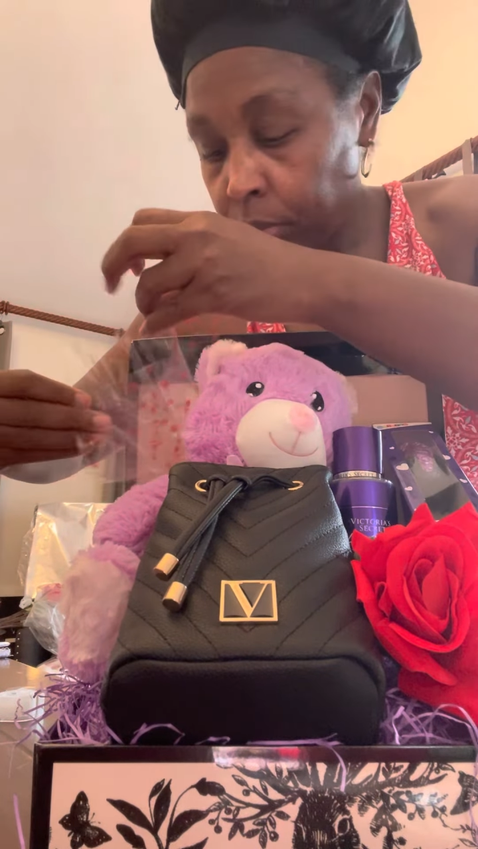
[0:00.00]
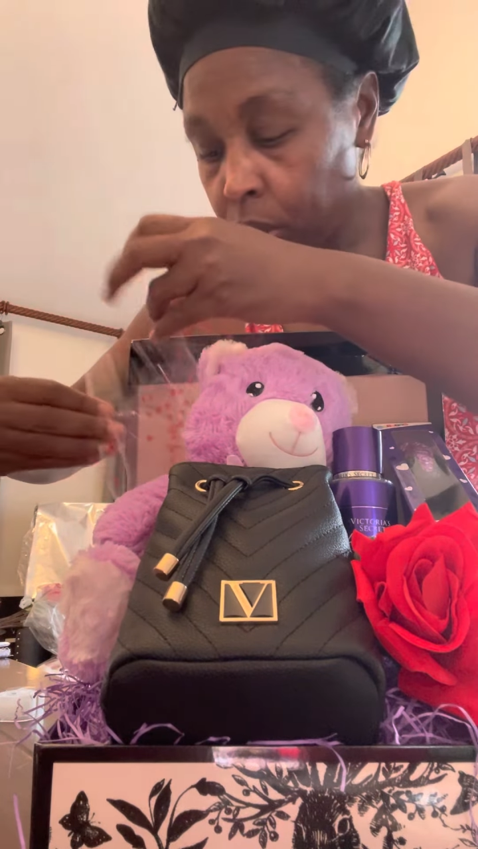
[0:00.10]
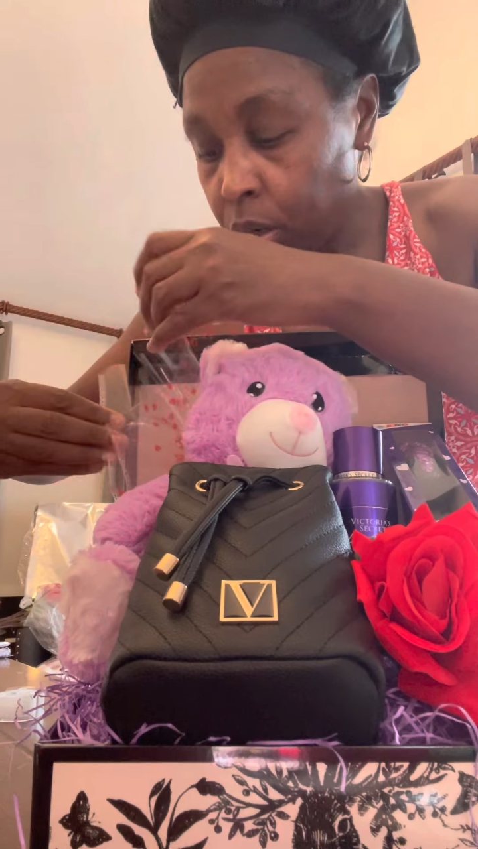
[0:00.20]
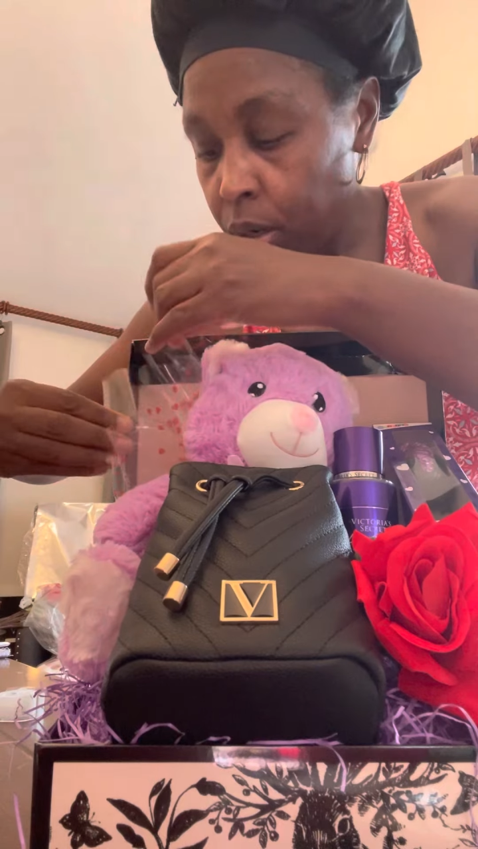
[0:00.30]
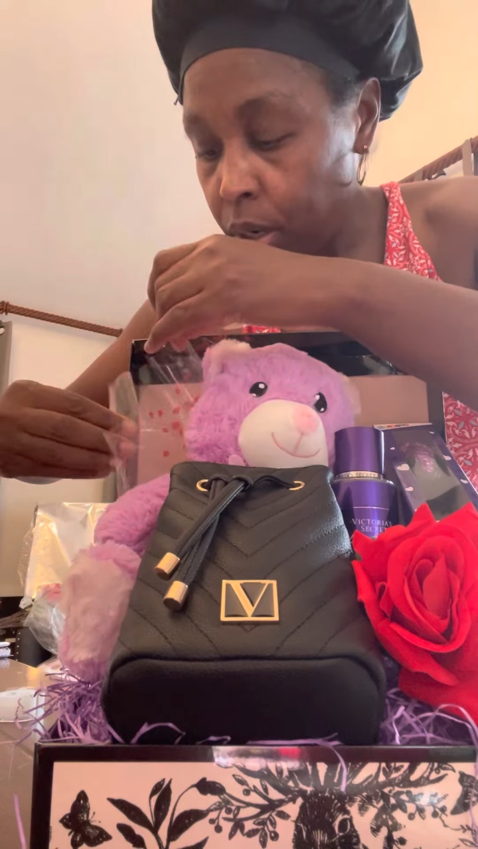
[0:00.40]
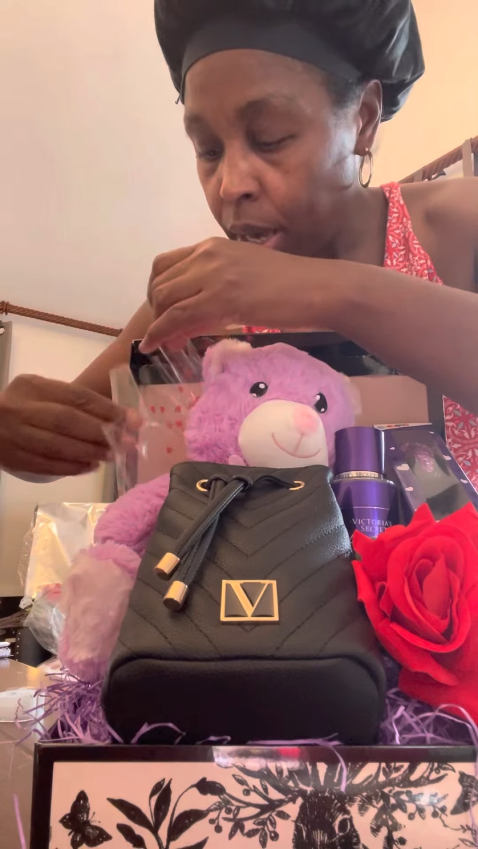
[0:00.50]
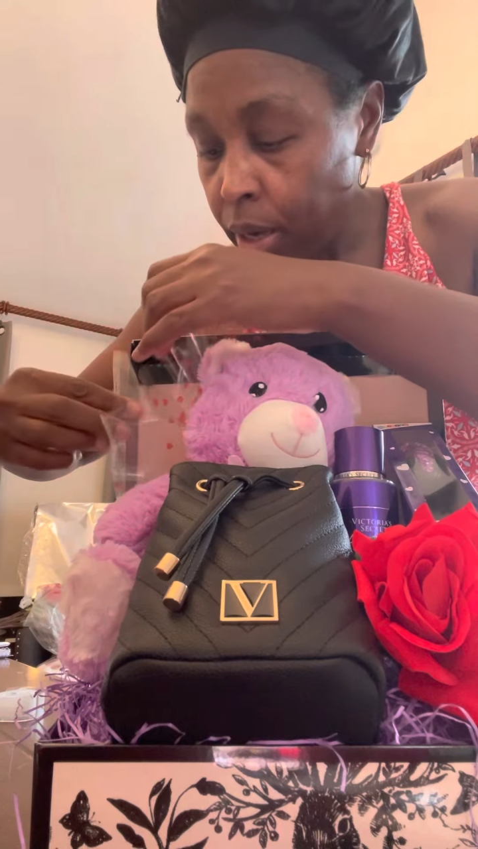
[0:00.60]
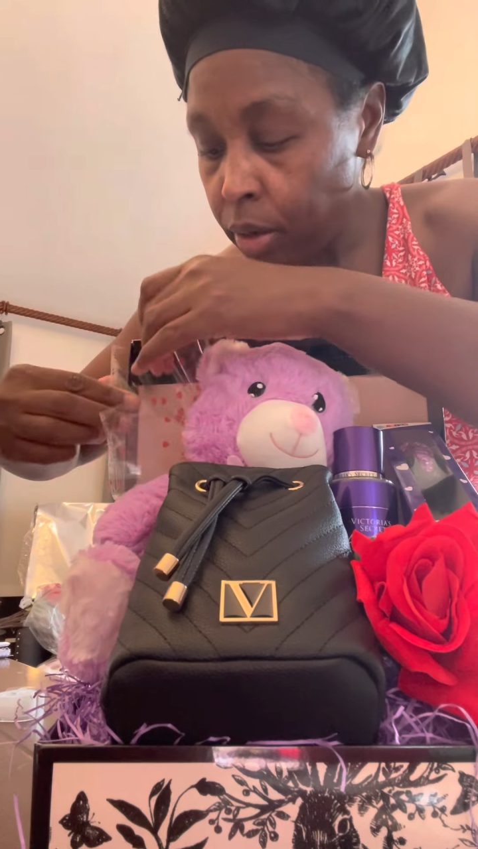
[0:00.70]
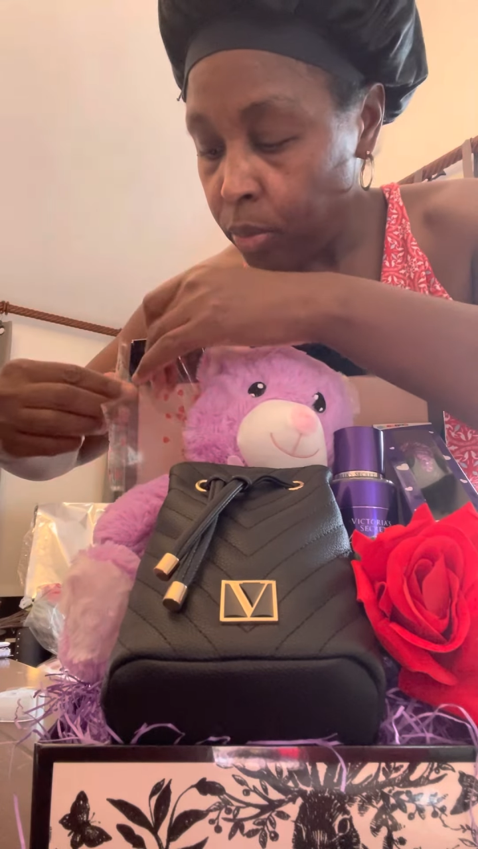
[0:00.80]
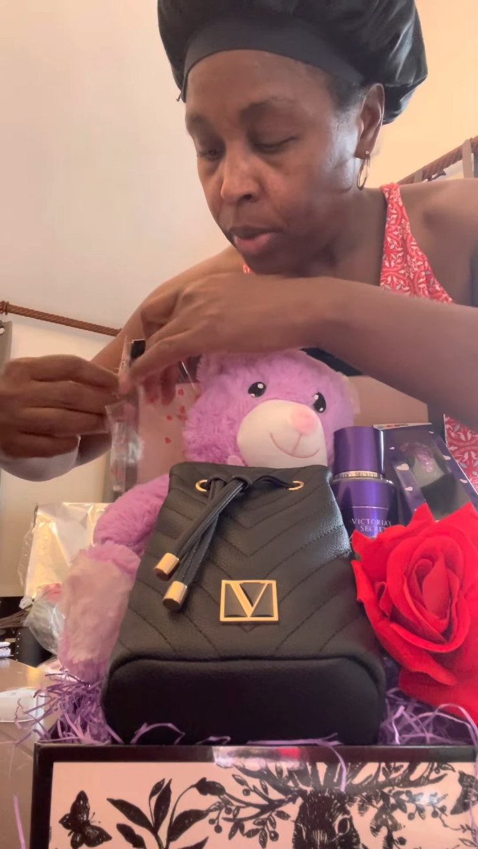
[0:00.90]
Girl, I ain't
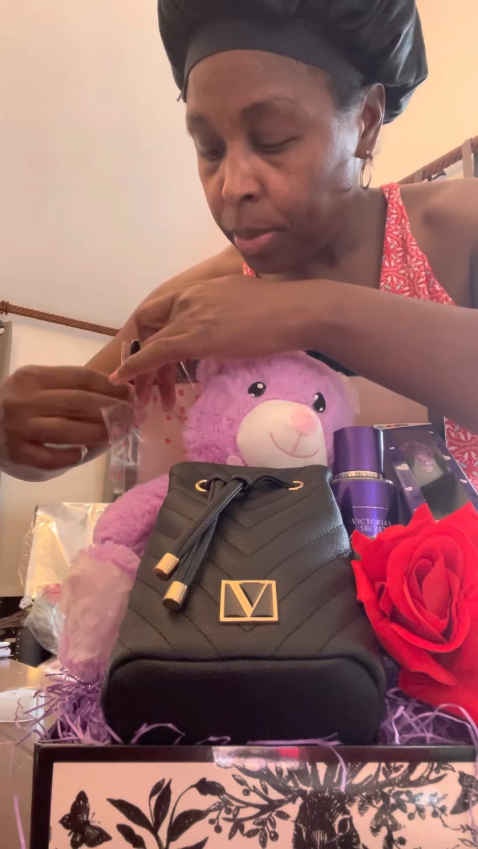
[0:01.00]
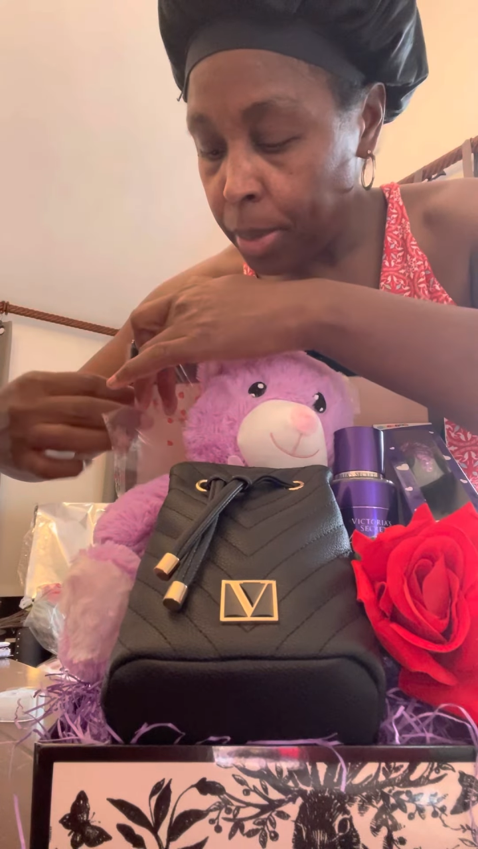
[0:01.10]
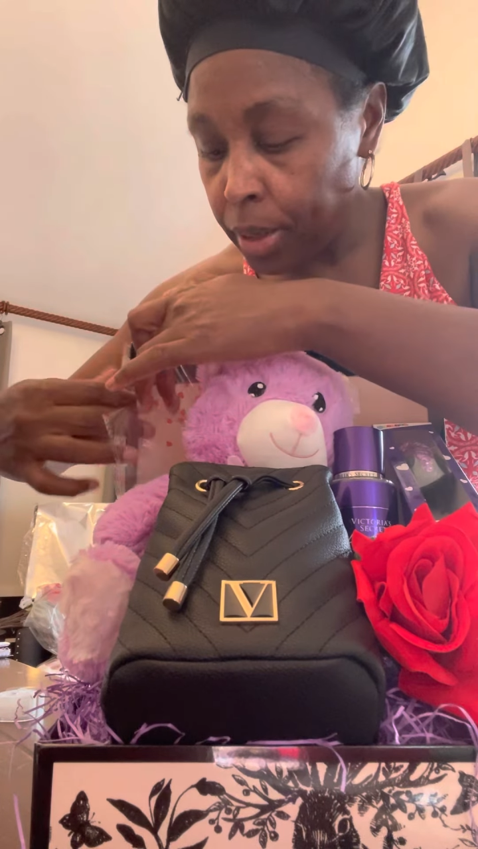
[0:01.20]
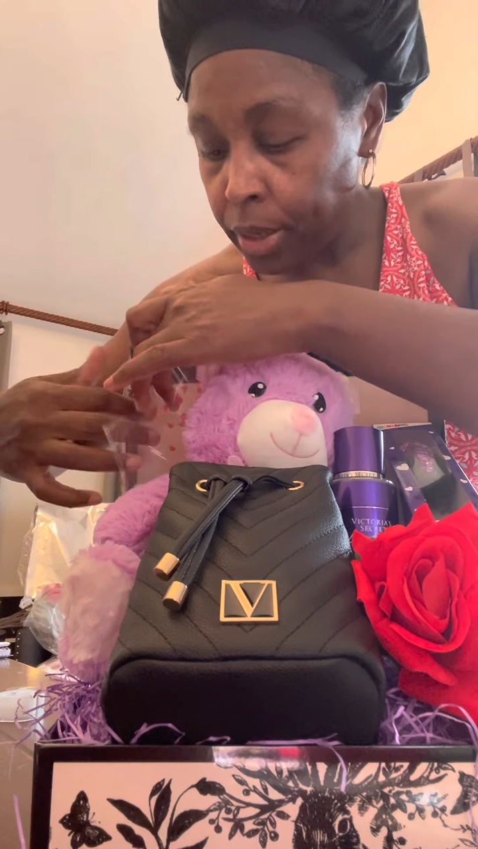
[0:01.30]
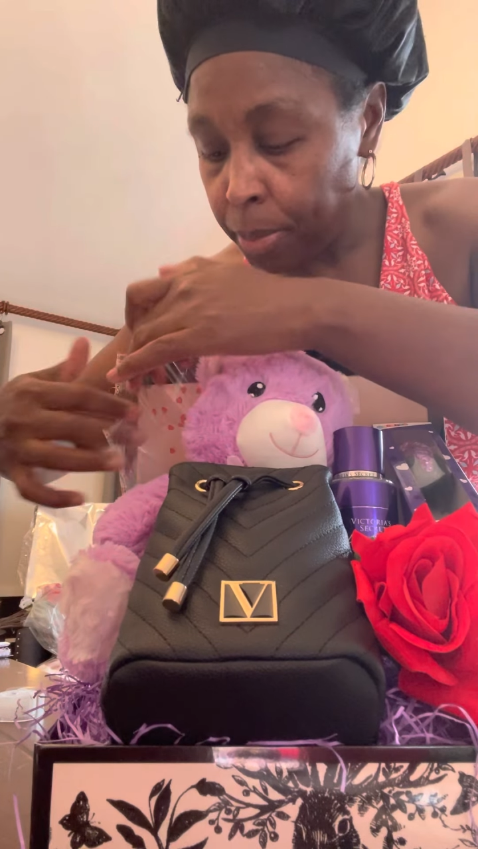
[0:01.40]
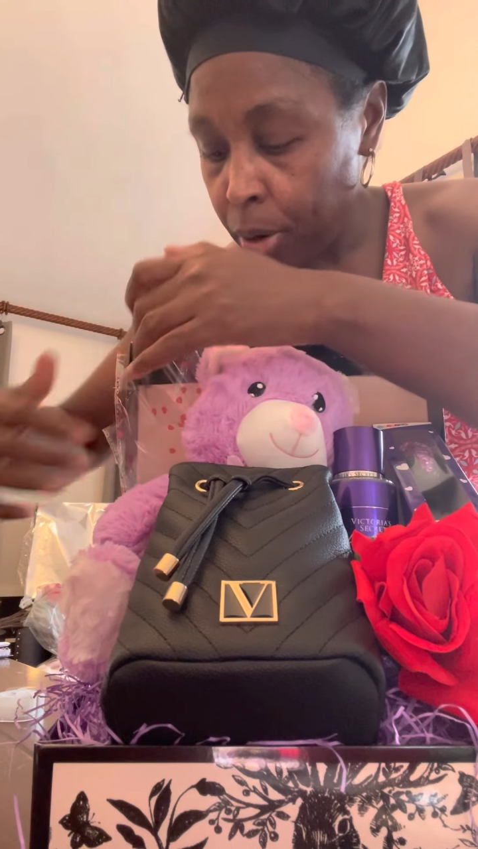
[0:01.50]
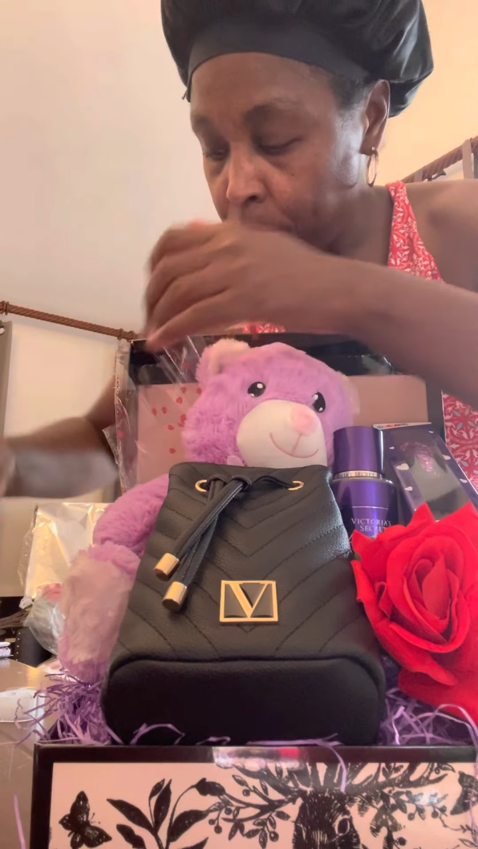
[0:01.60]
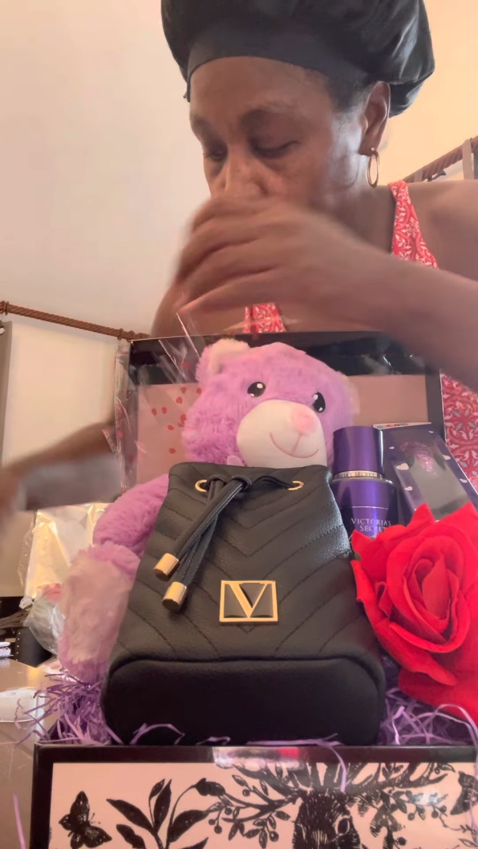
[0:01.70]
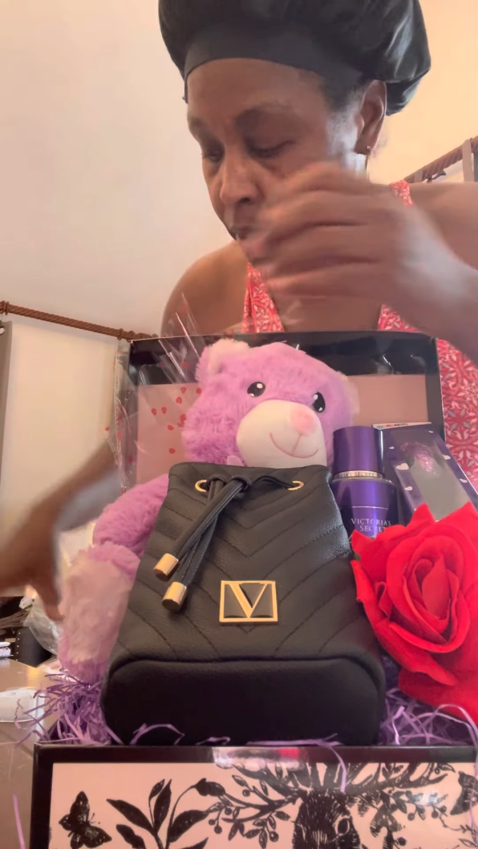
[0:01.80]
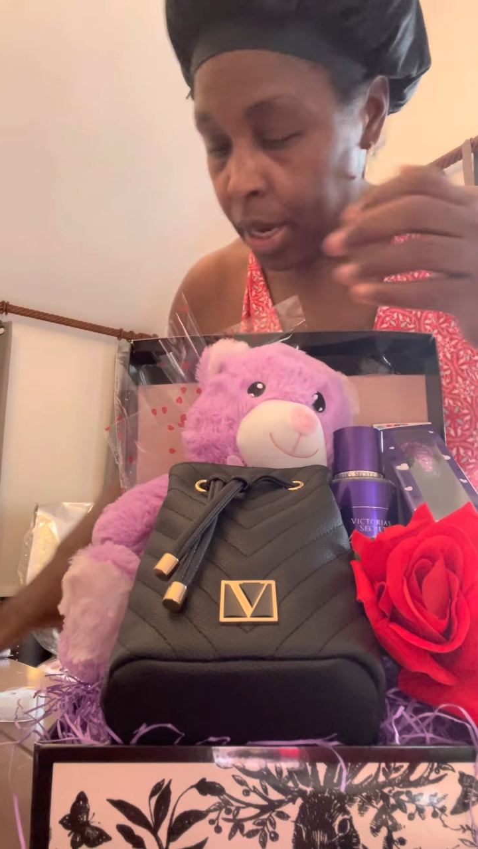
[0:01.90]
gonna worry about that
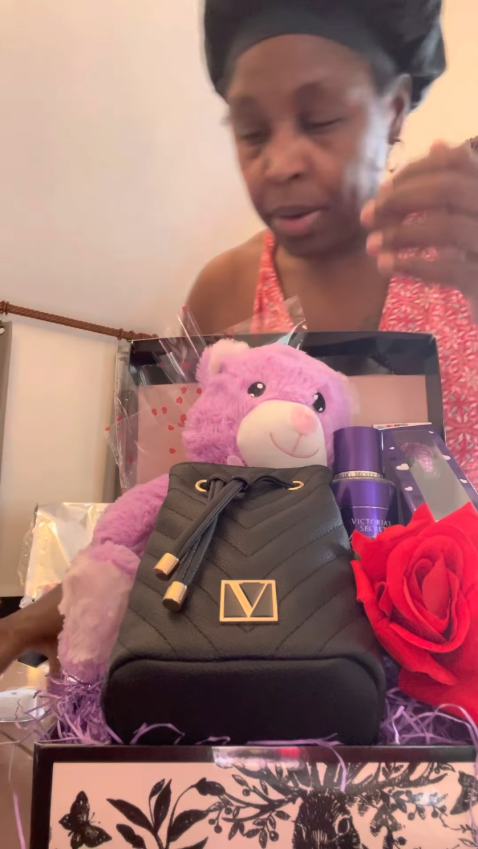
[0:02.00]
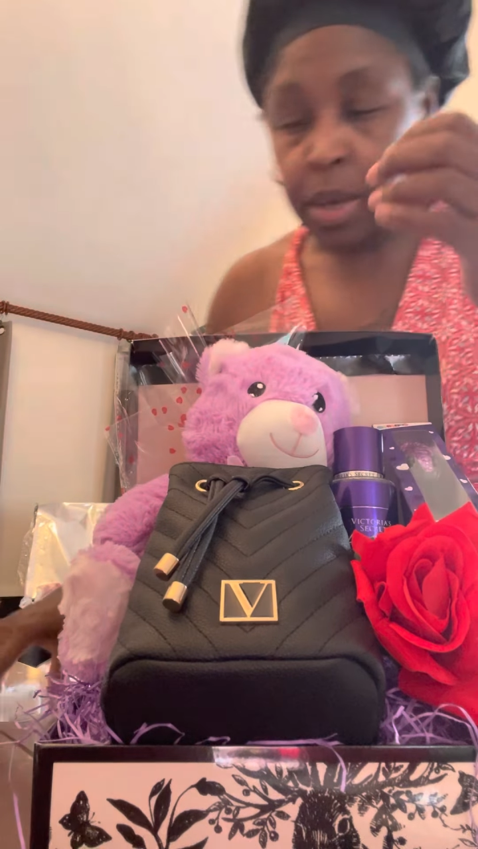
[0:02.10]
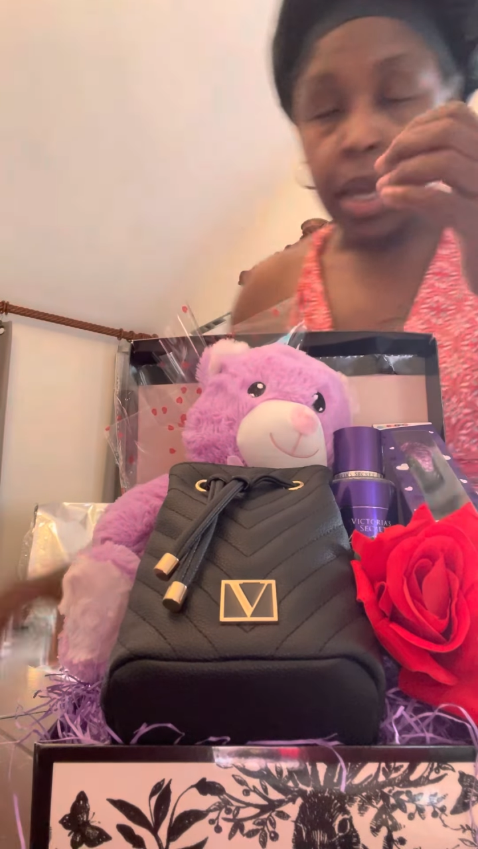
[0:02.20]
purple tape.